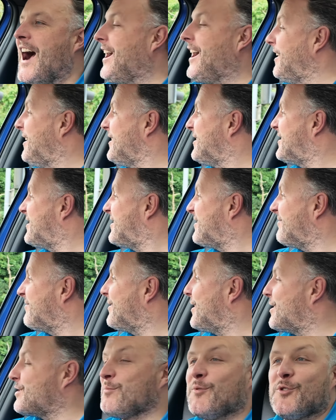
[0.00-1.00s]
it,
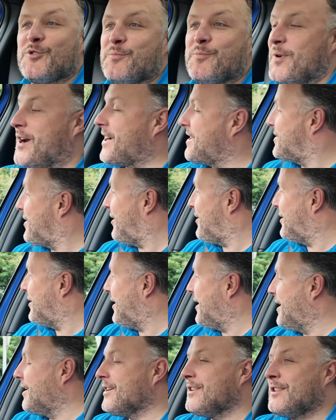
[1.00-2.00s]
I suppose, brings out
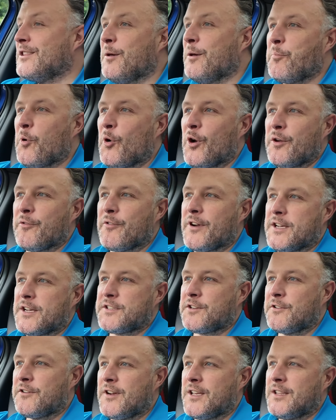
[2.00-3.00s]
the boy
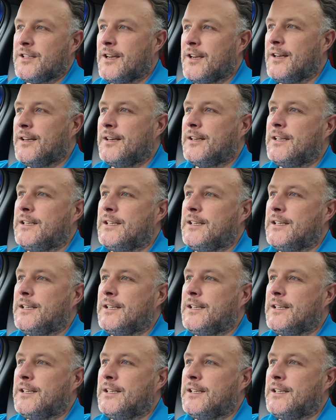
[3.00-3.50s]
racer in you.